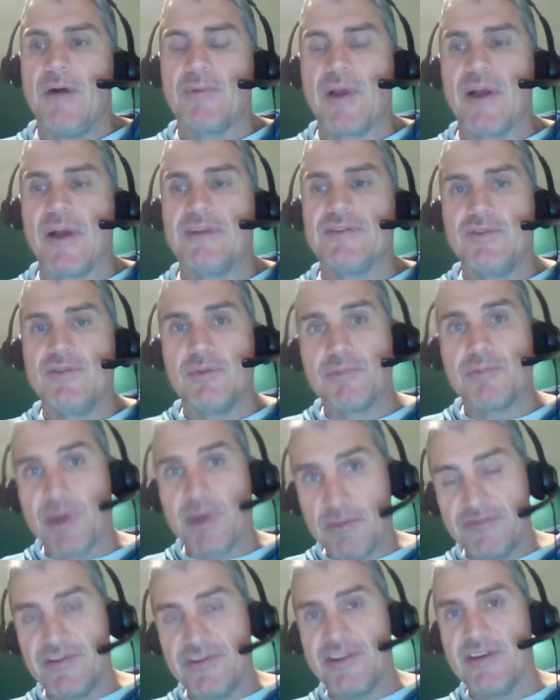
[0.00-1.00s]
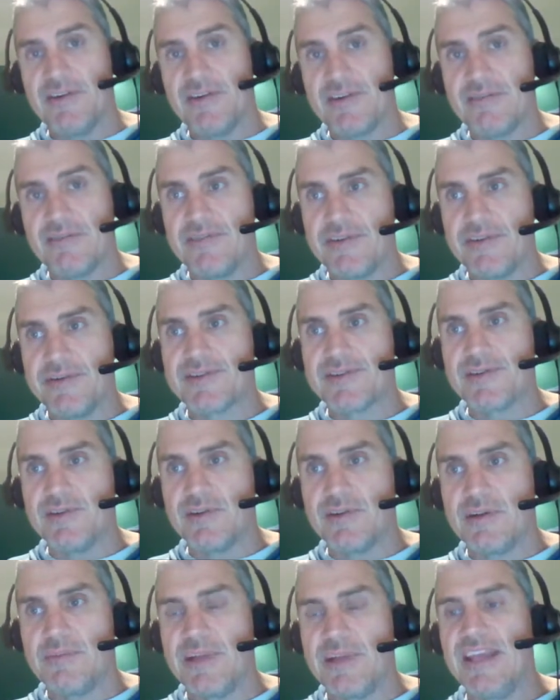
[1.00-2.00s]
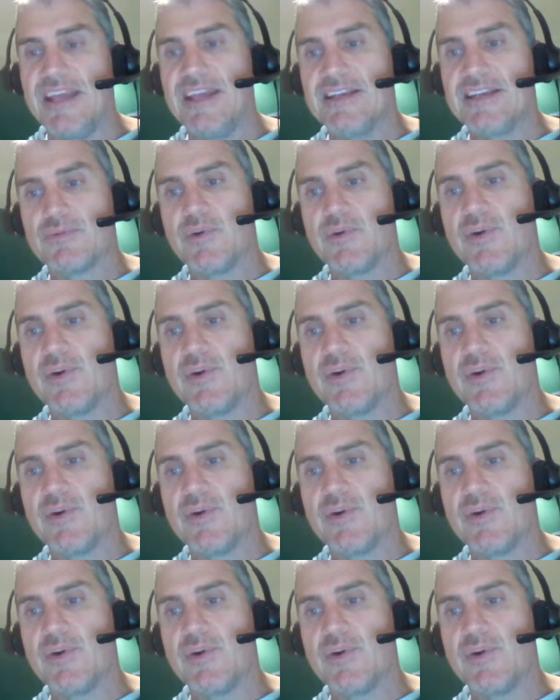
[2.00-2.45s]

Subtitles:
going to do a proper video on it very shortly, but here's where I